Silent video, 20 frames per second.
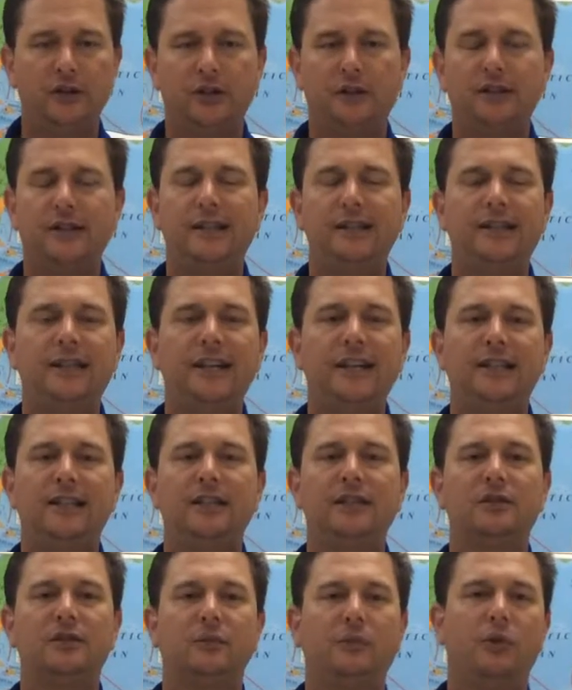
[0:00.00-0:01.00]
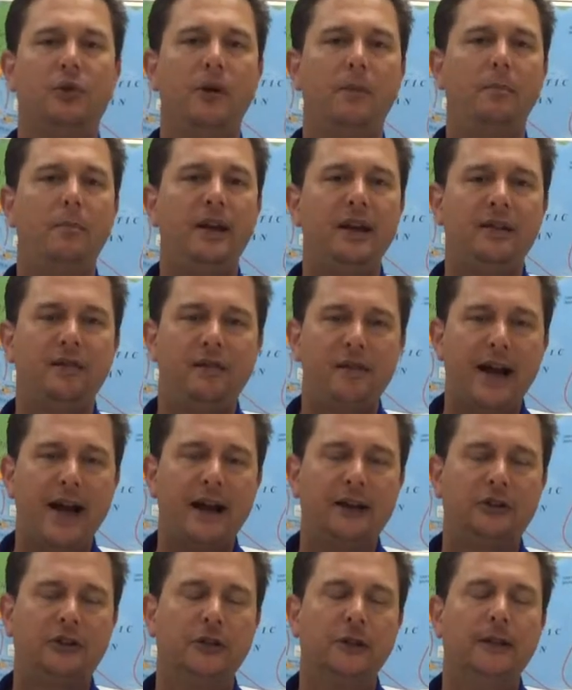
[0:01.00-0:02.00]
So diseases were a big
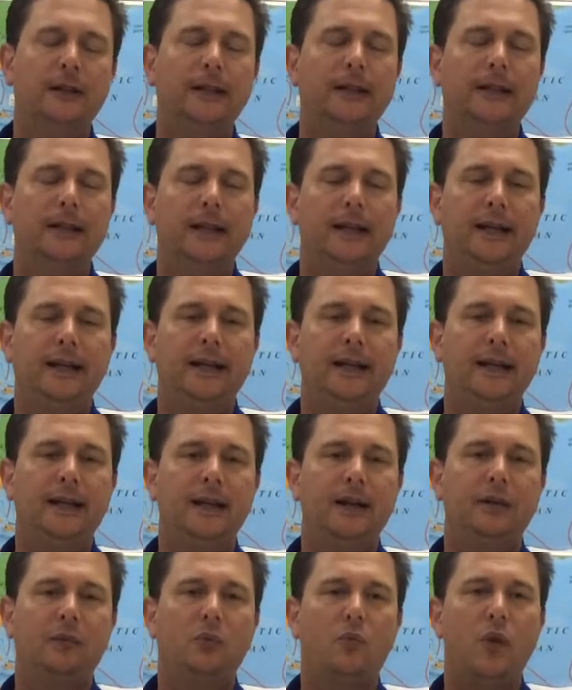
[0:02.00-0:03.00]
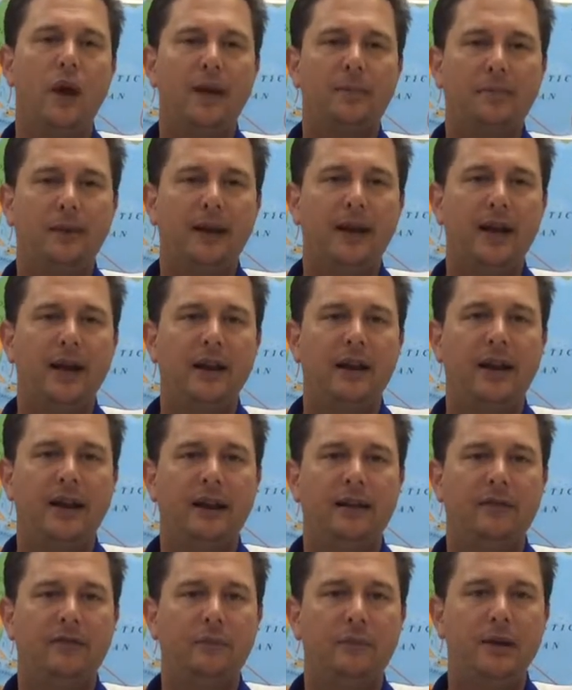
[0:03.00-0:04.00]
factor in wiping out
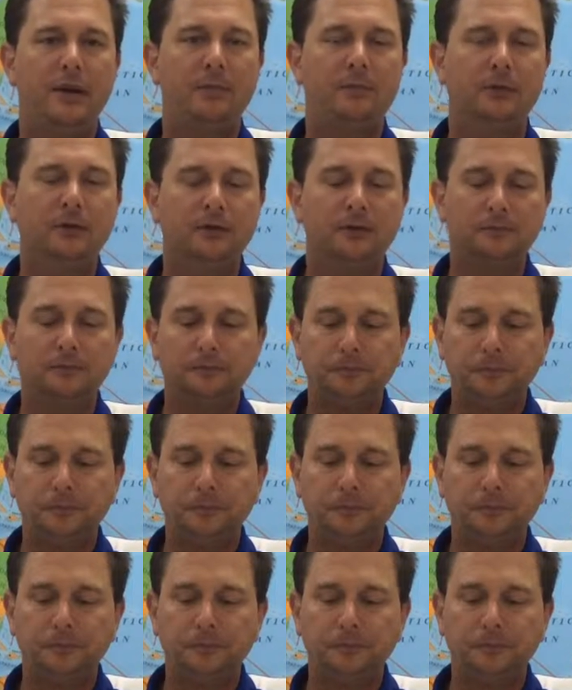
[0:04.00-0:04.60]
Native peoples.